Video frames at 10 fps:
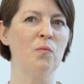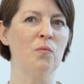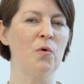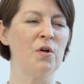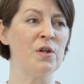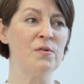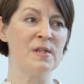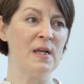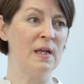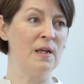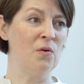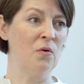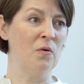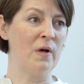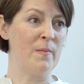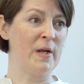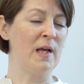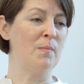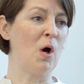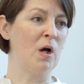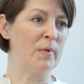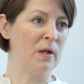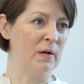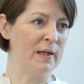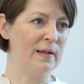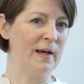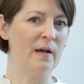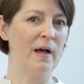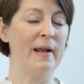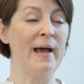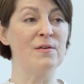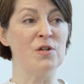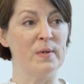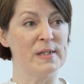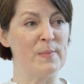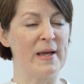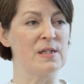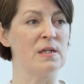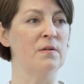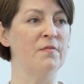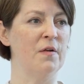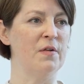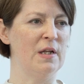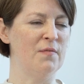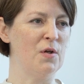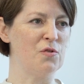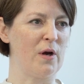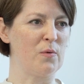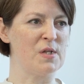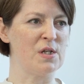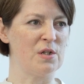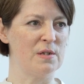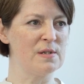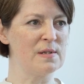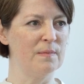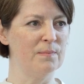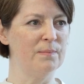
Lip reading: What are you seeing in your M&A pipeline, and how do you expect to fund any future acquisitions?